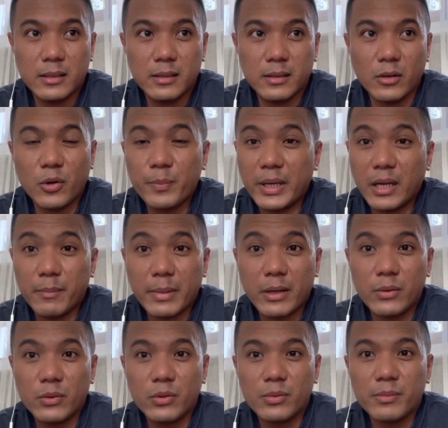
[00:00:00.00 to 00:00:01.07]
opening my
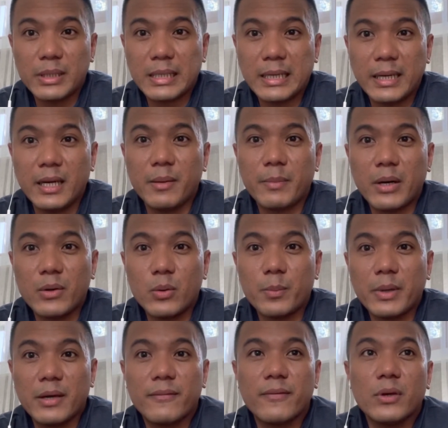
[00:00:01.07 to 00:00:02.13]
room and cleaning my room
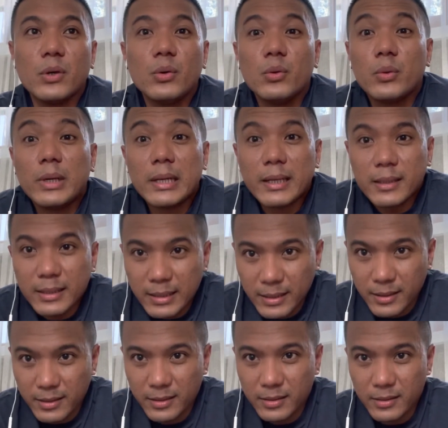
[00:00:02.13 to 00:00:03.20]
if you will not clean it?